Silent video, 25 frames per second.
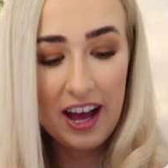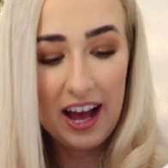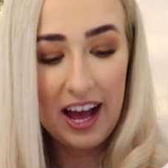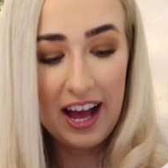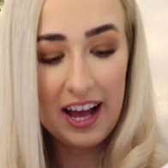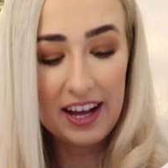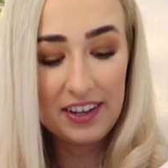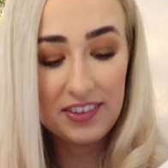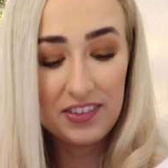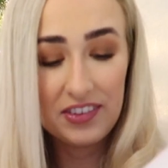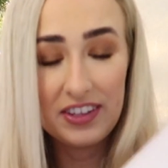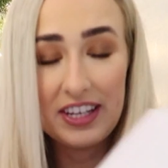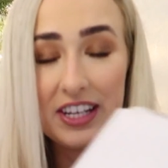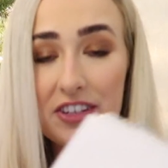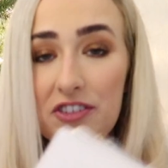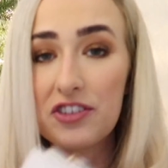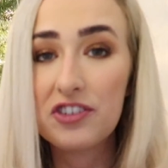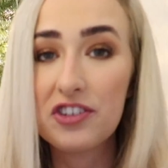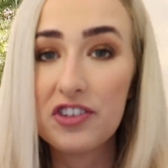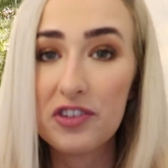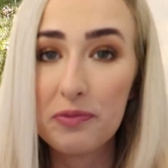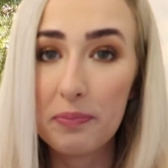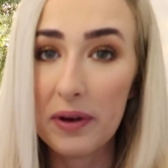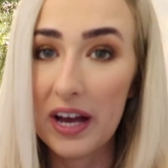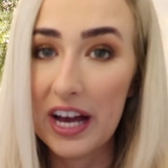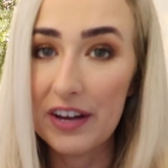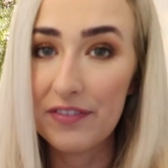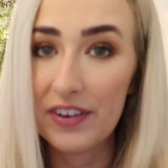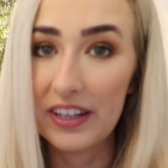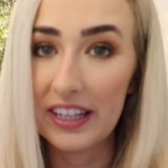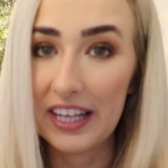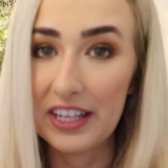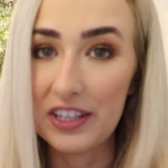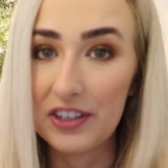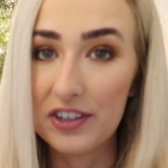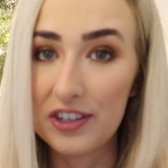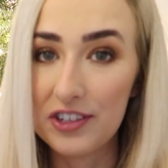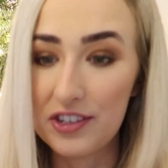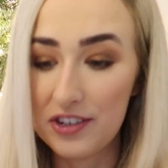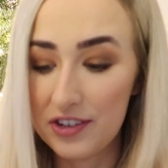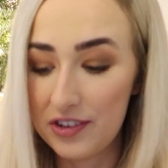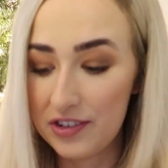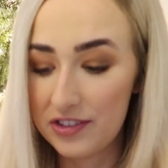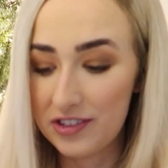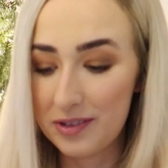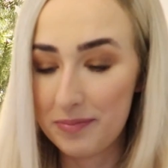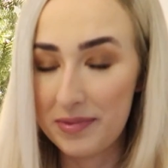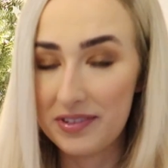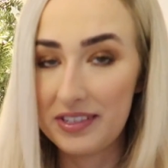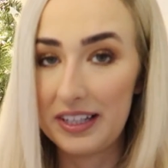and these are just perfect like you could
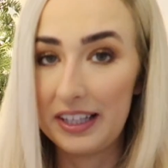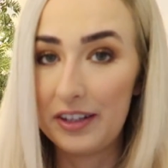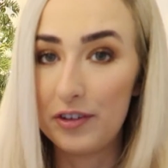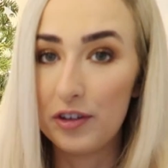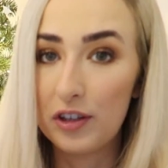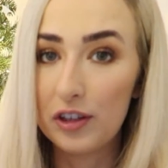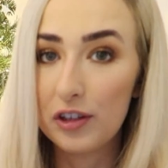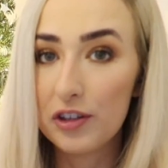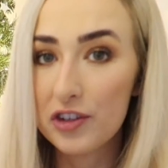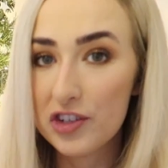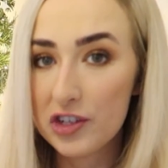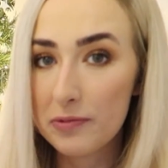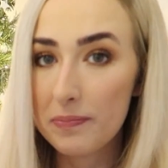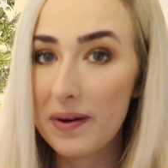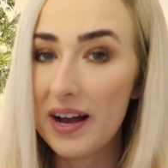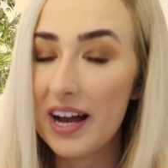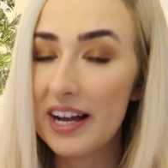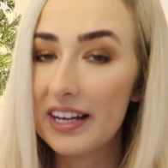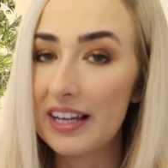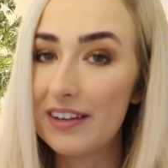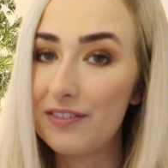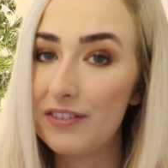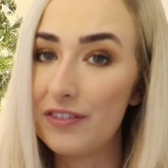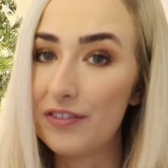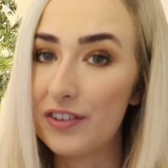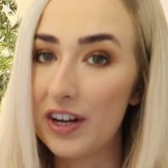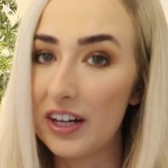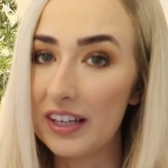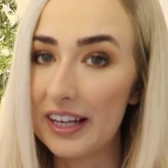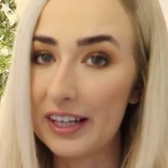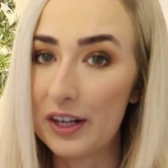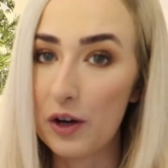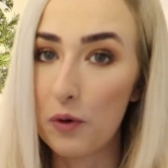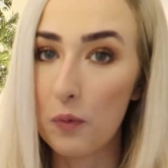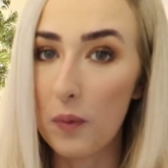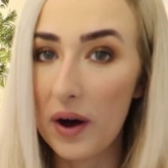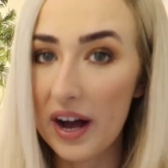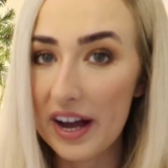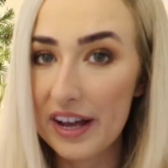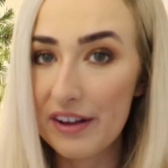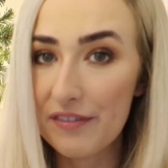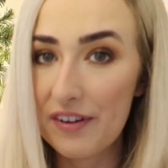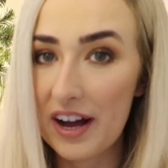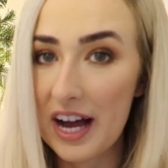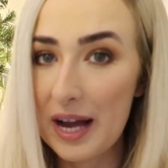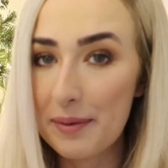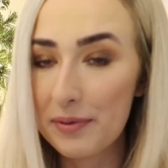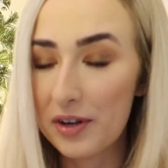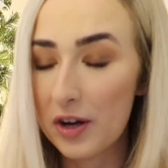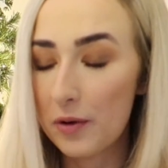use them as a little clutch bag if you've got like a white
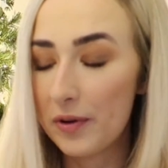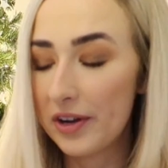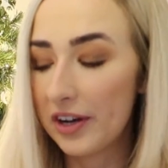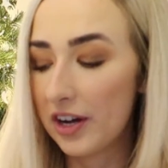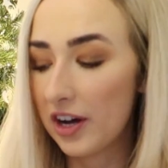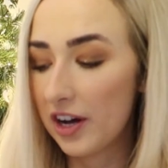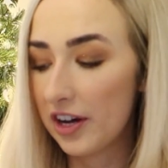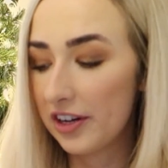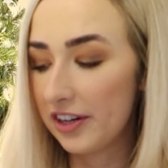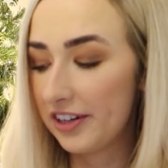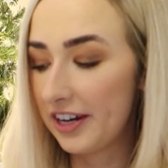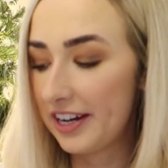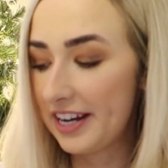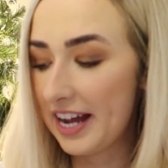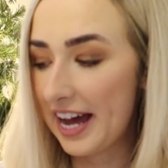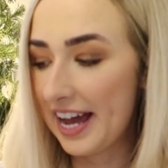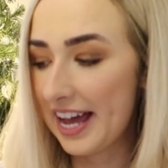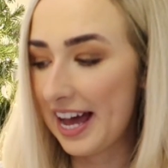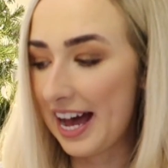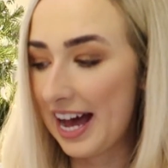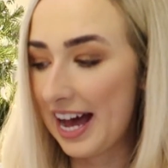vibe going on on a night